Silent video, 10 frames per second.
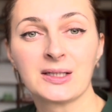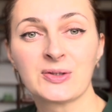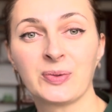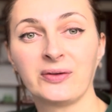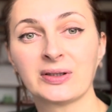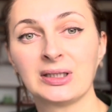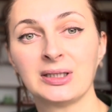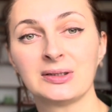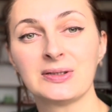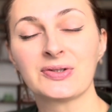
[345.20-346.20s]
it's perfectly
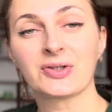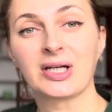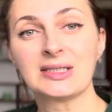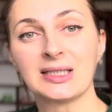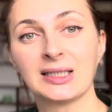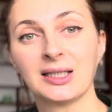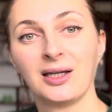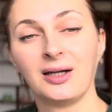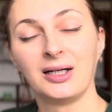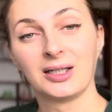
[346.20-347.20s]
illustrating
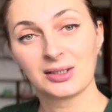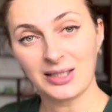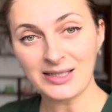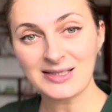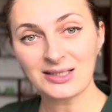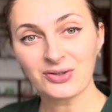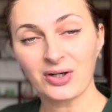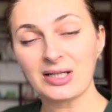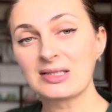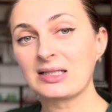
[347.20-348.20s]
a classic
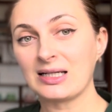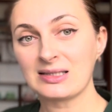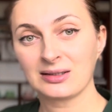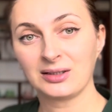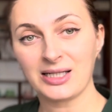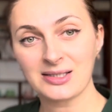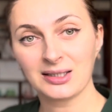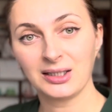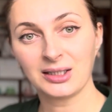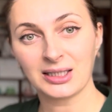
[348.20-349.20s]
dress,
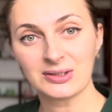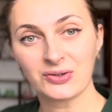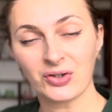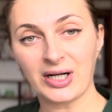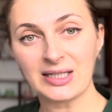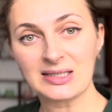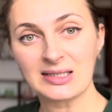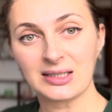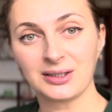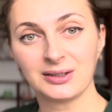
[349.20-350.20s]
classically cut dress
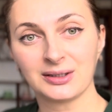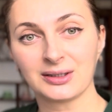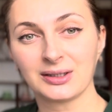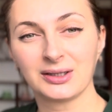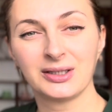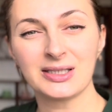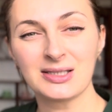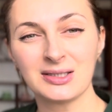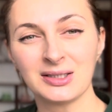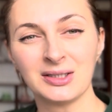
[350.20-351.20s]
that
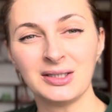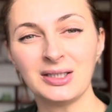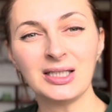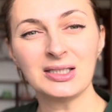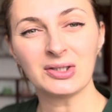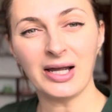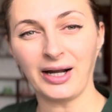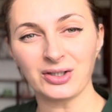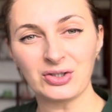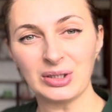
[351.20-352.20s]
doesn't need
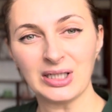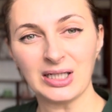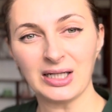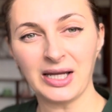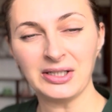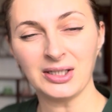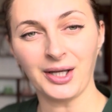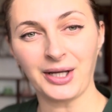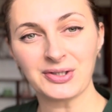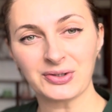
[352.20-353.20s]
actually any
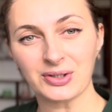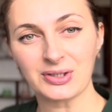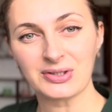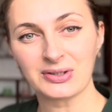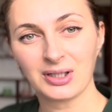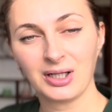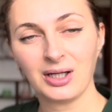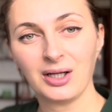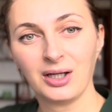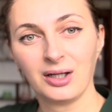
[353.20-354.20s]
extras
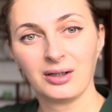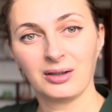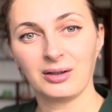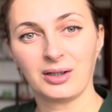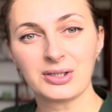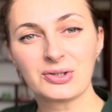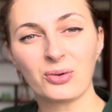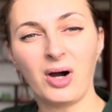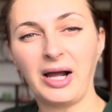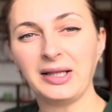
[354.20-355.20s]
to
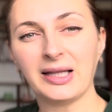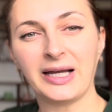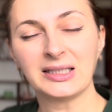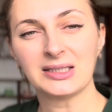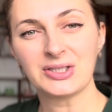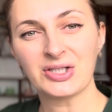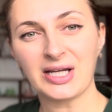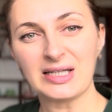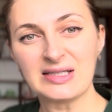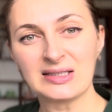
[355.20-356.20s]
highlight the
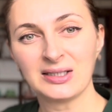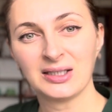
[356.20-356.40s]
chest.